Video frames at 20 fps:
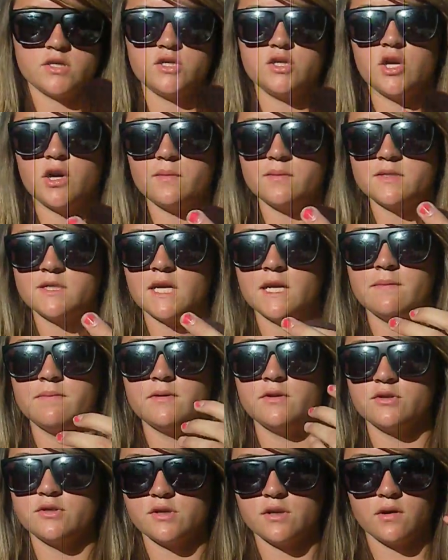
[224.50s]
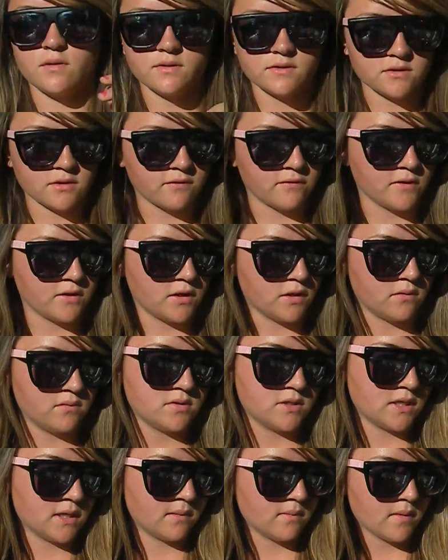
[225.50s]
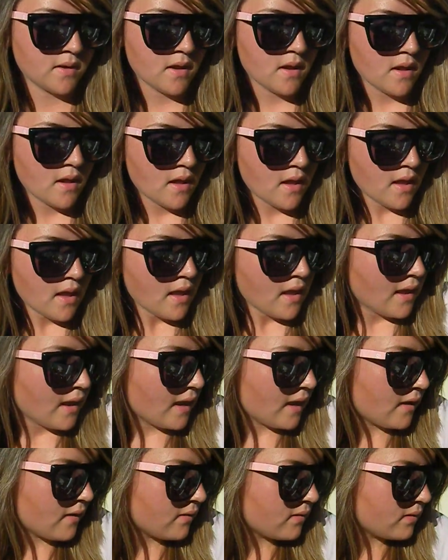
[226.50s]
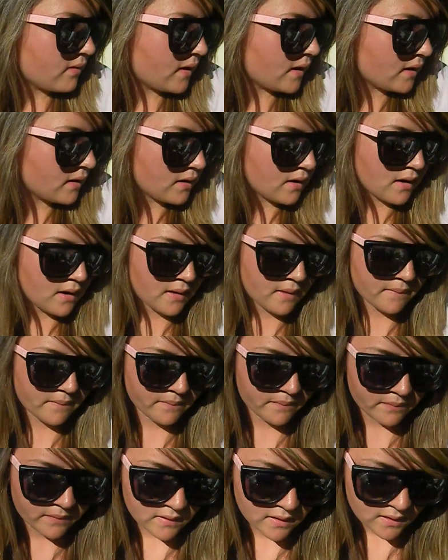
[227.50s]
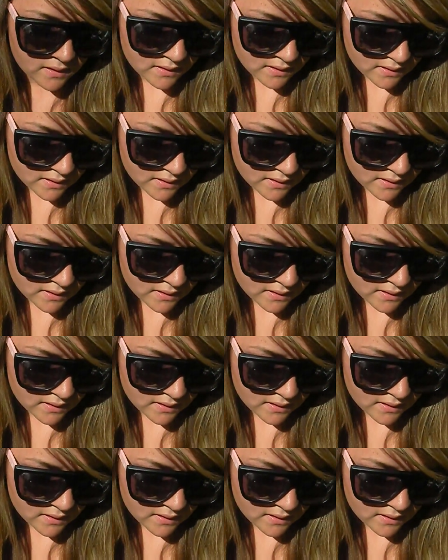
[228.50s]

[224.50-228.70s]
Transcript: brush. Dome shape, you should always look for dome shape. And then, um,